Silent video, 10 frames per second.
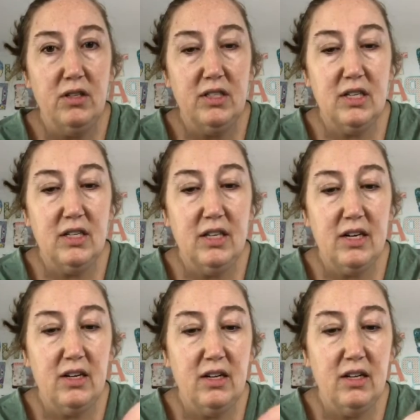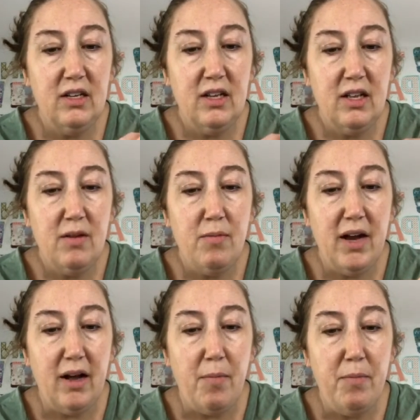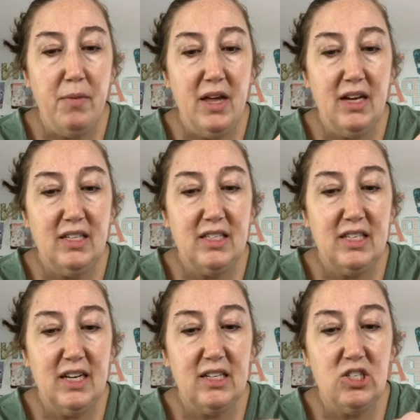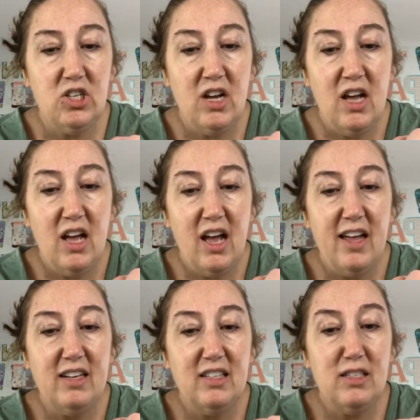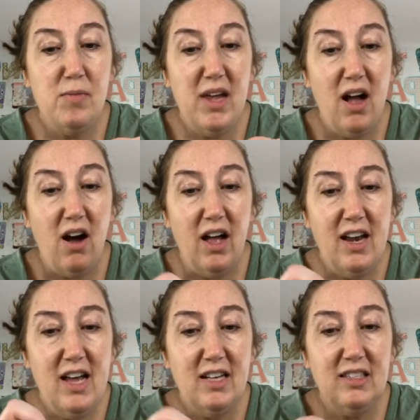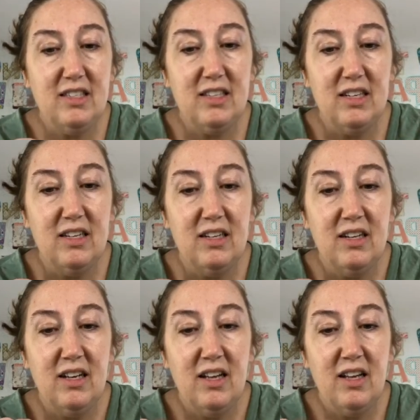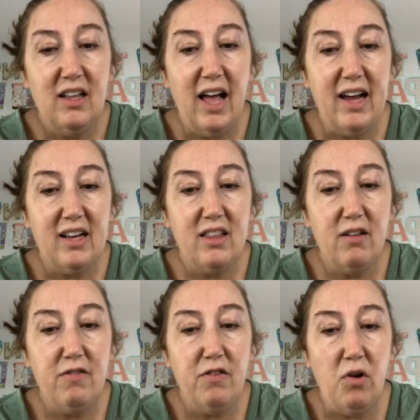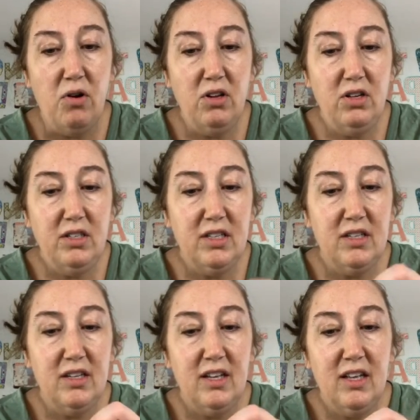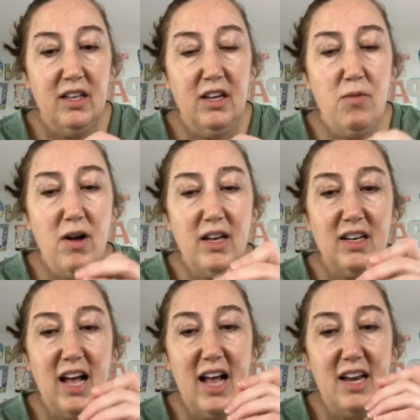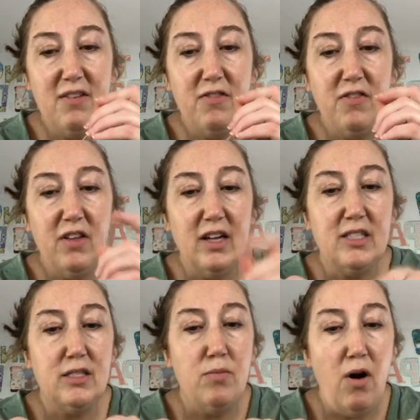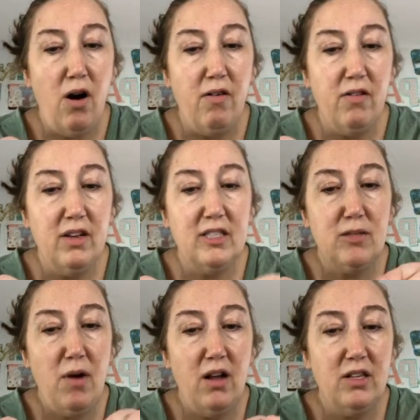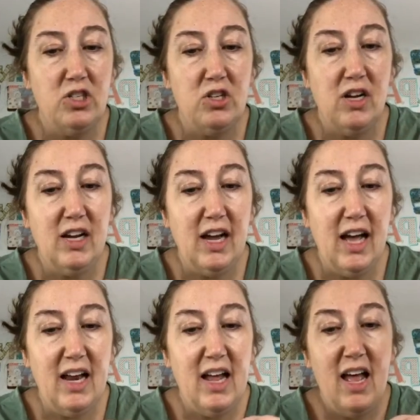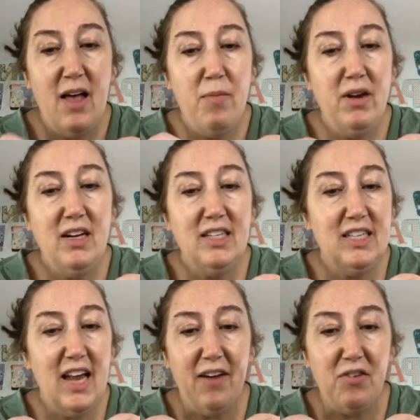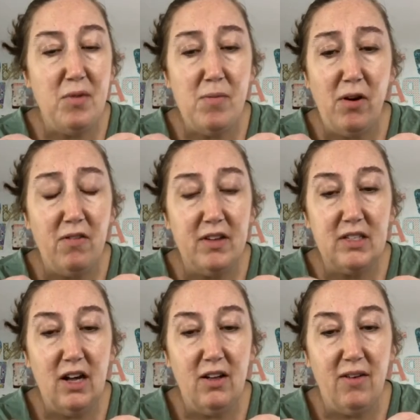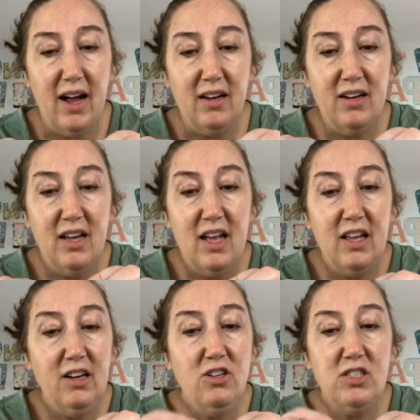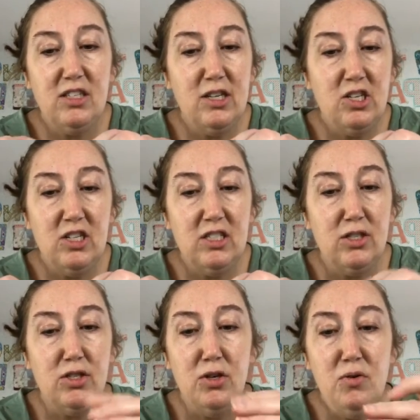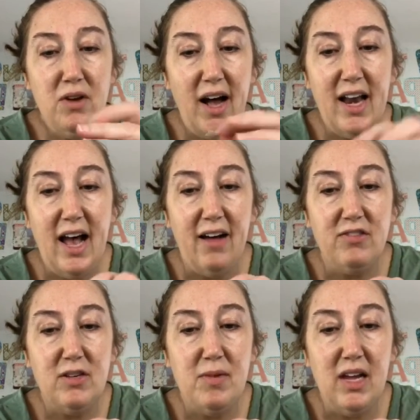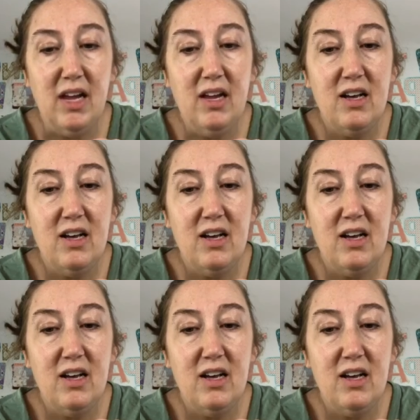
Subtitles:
a little, make a big stitch. And to be honest, like the fold, you want kind of as small as you can get, but it doesn't have to be perfect all around. Your stitches do not have to be